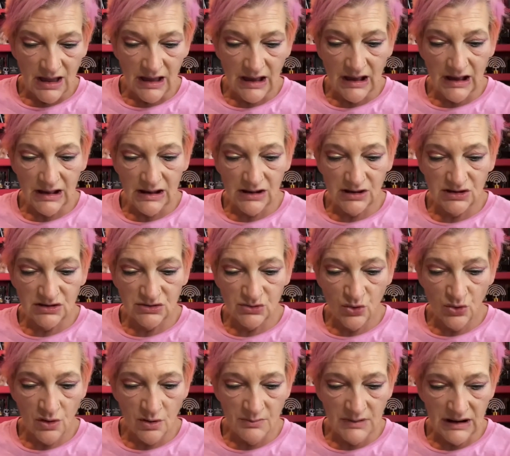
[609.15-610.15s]
and
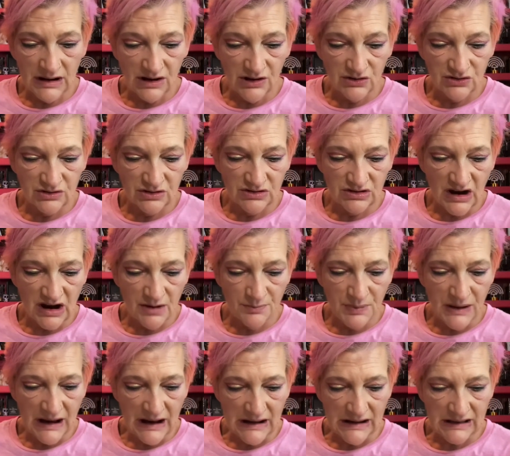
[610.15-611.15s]
store managers are
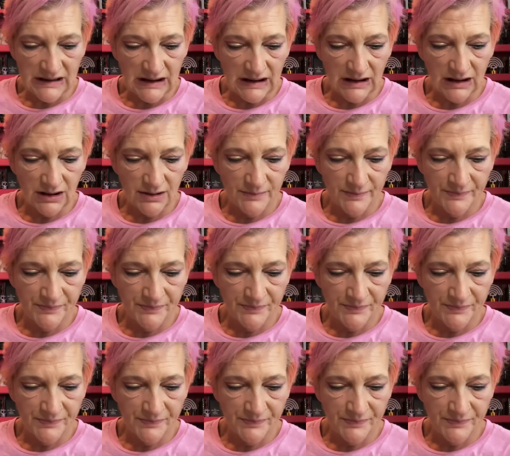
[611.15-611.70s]
panicking.